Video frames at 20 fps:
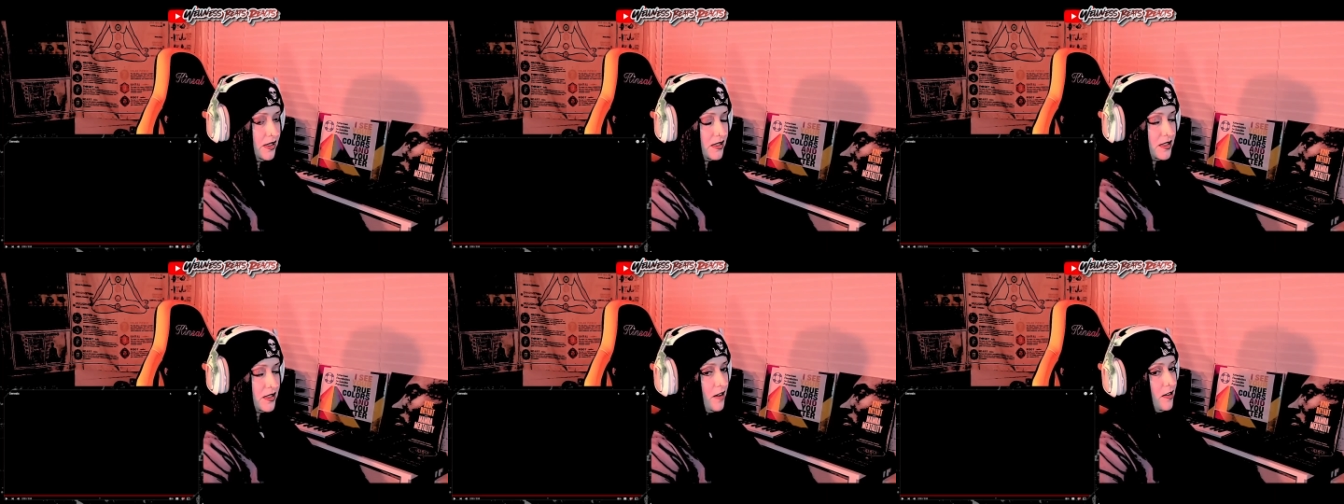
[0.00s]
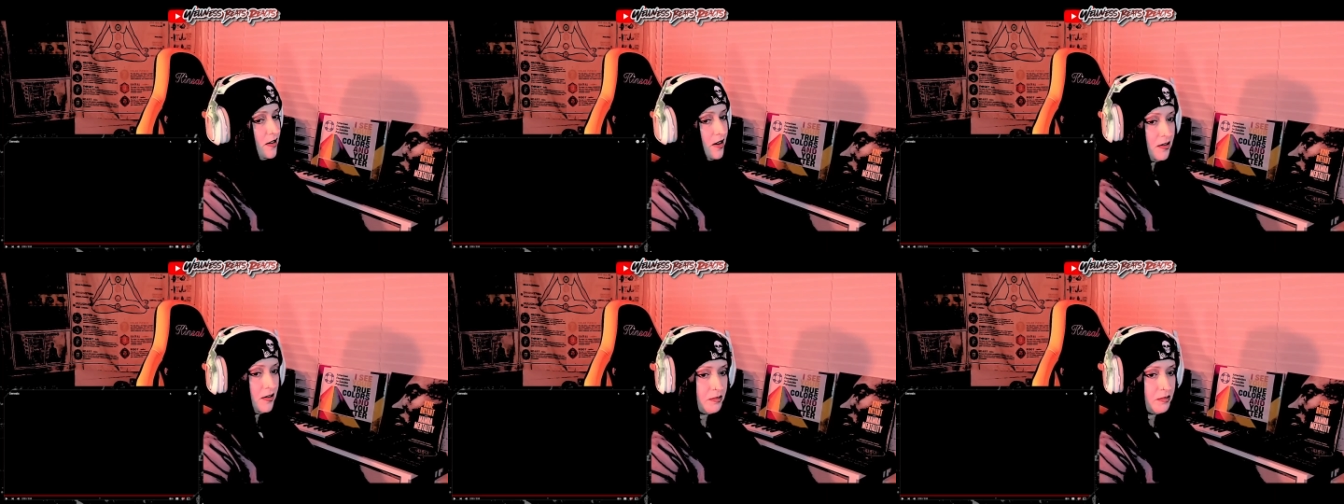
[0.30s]
I
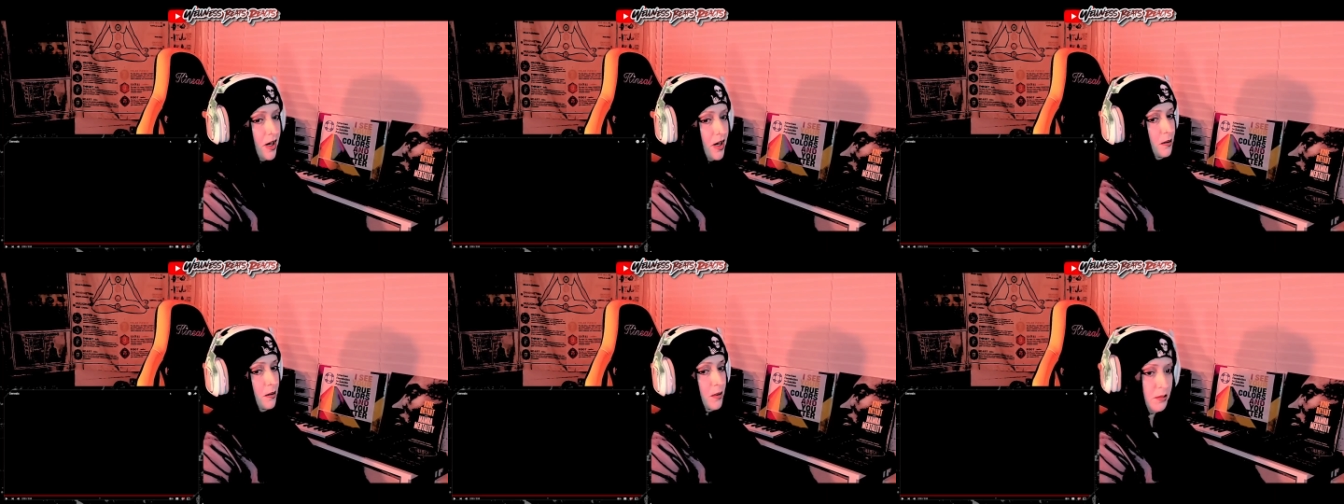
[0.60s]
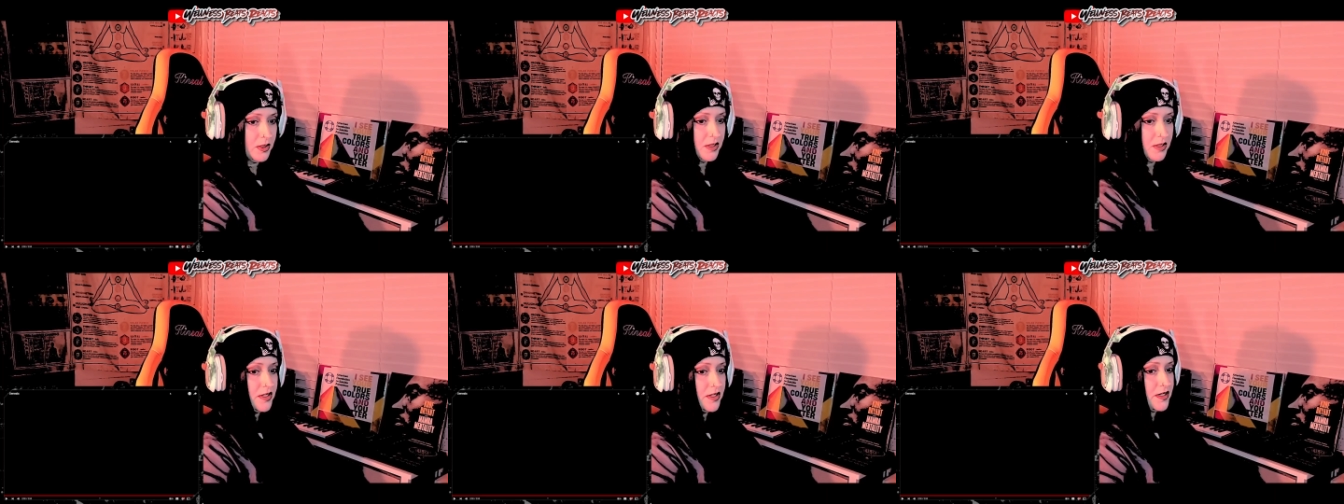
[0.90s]
have
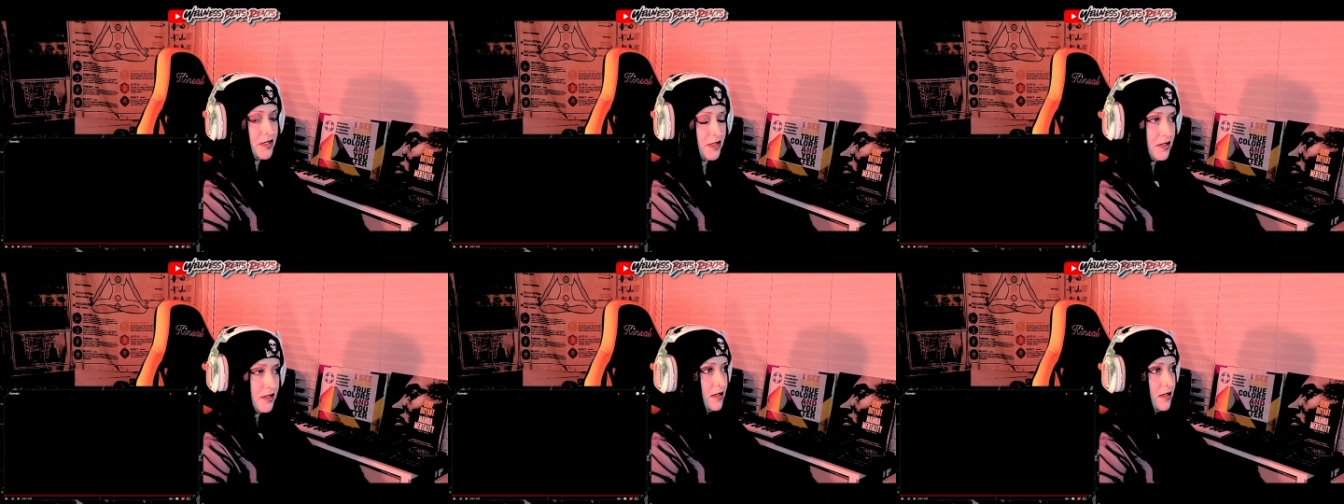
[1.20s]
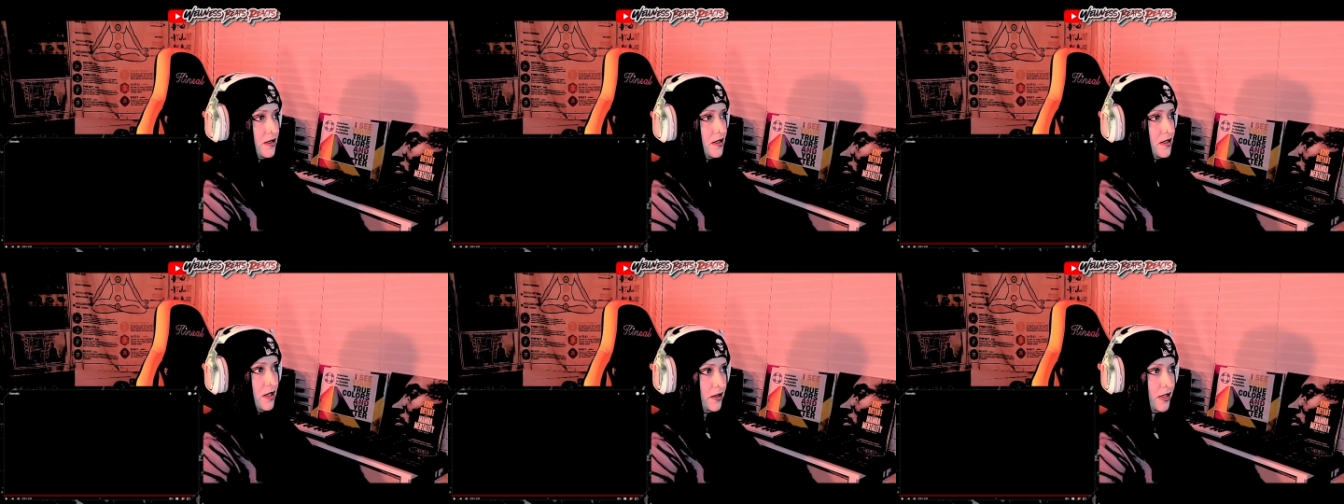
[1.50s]
probably listened to the
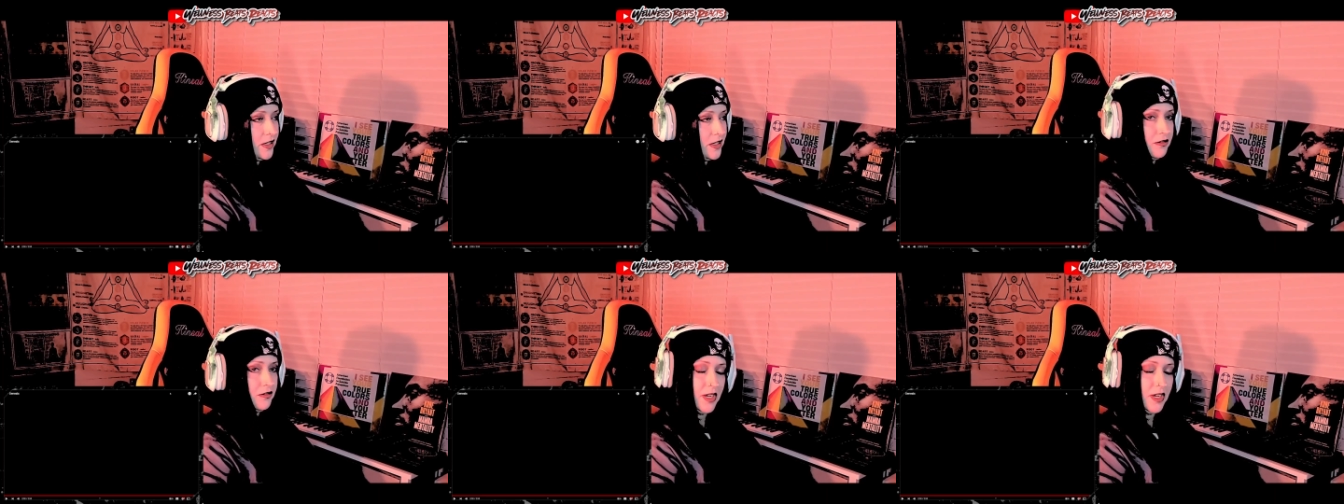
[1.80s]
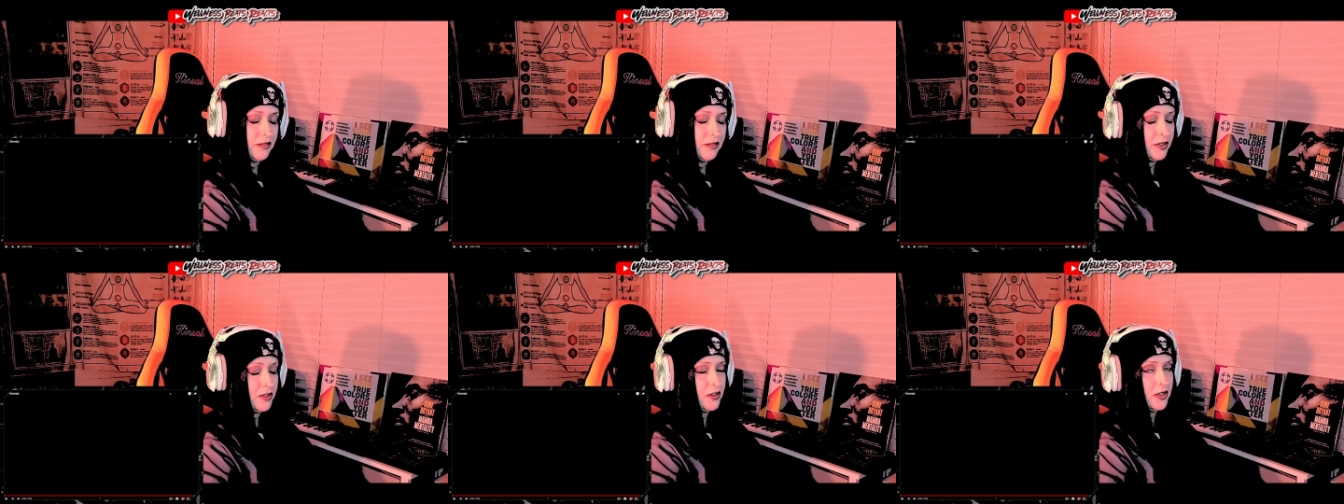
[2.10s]
song like 500
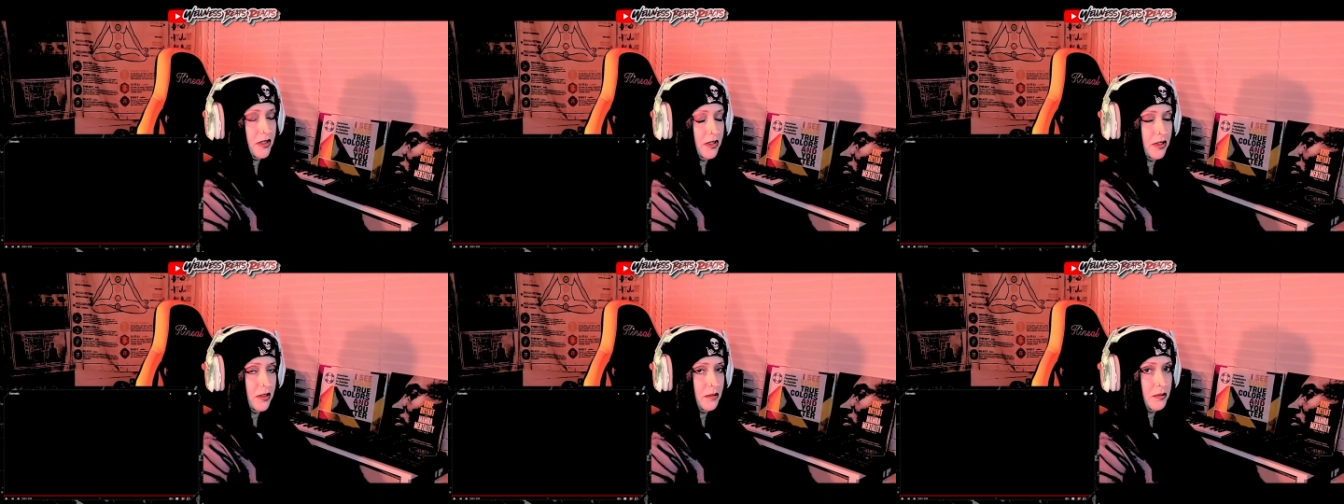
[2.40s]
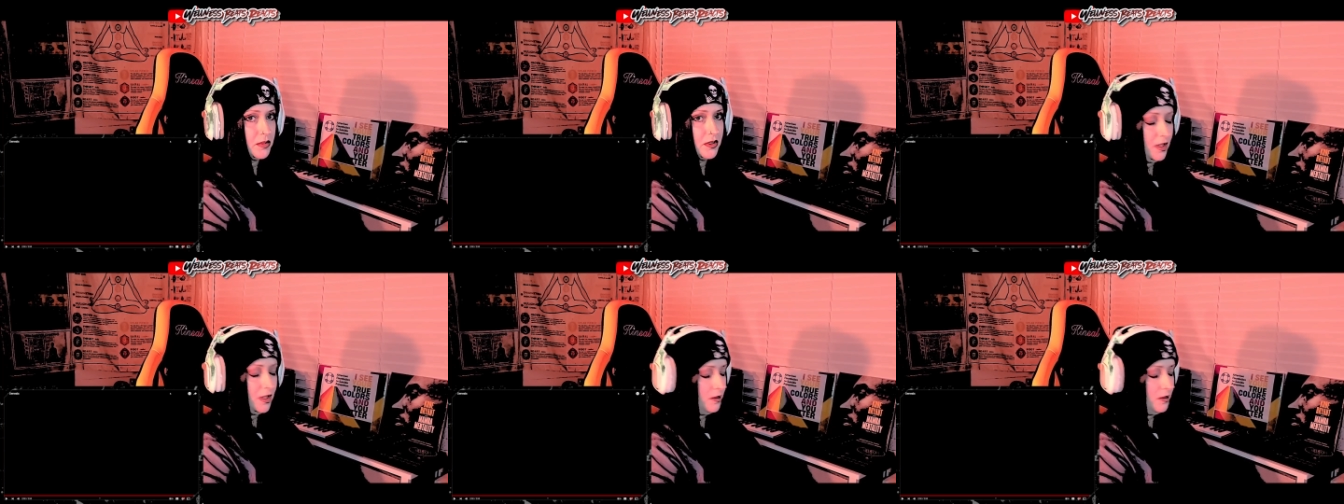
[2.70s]
times.
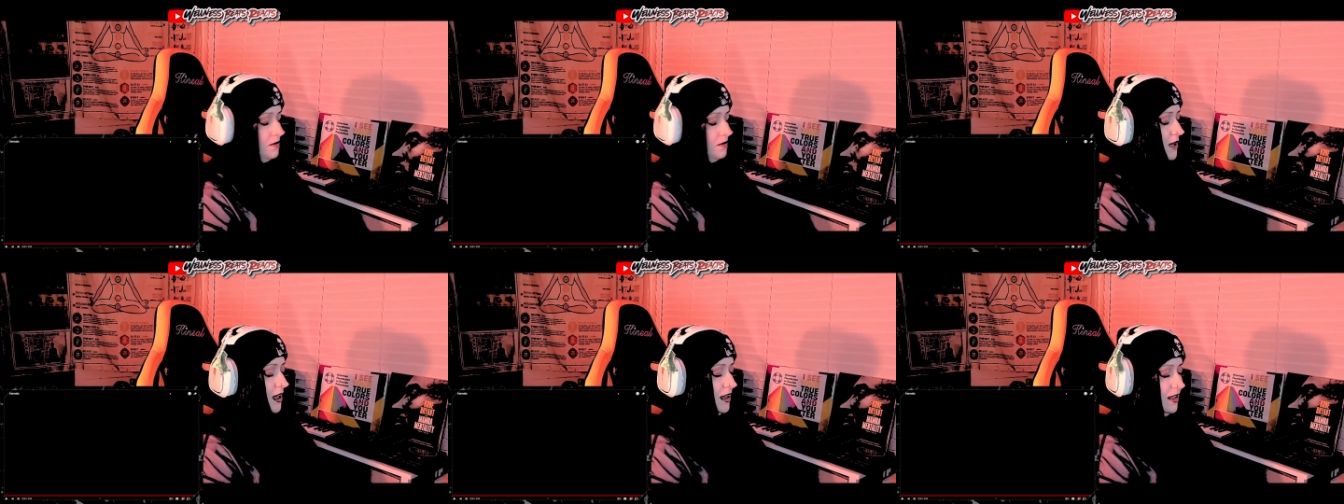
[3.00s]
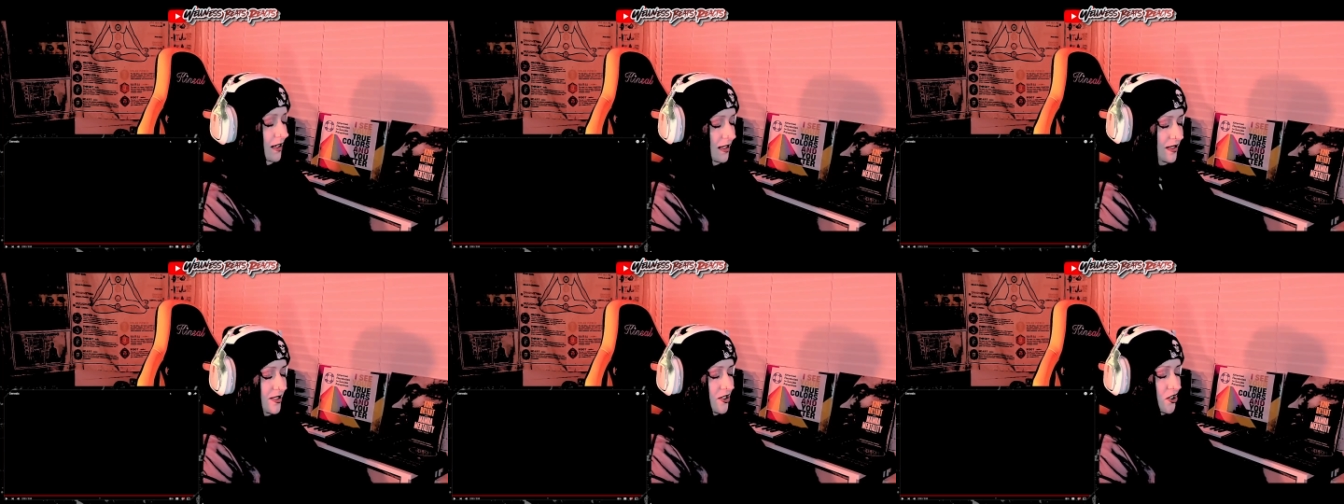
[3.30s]
I'm
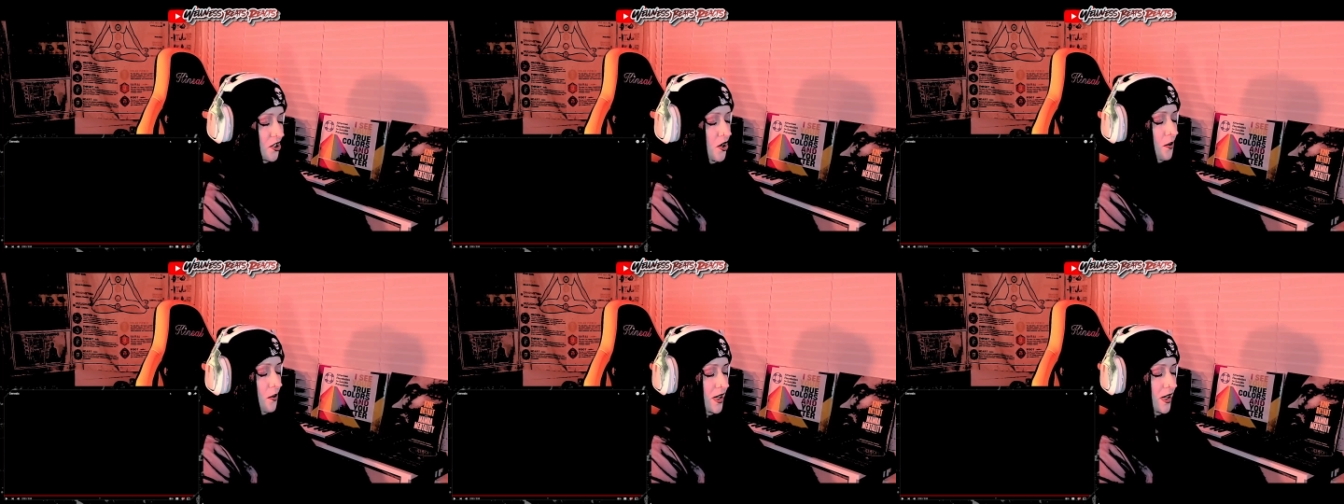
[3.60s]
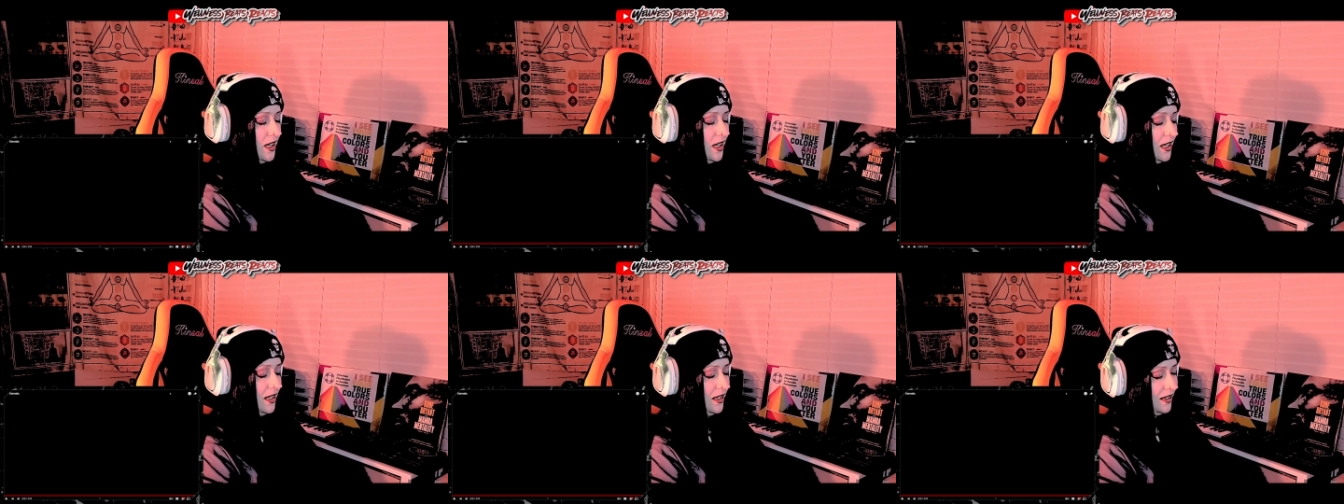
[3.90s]
not
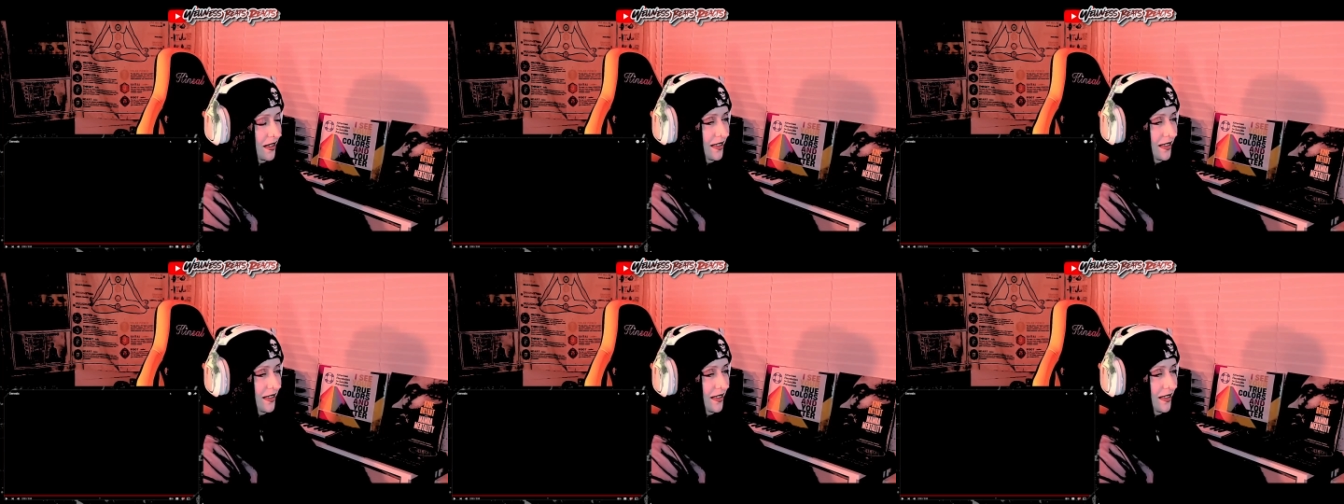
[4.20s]
joking.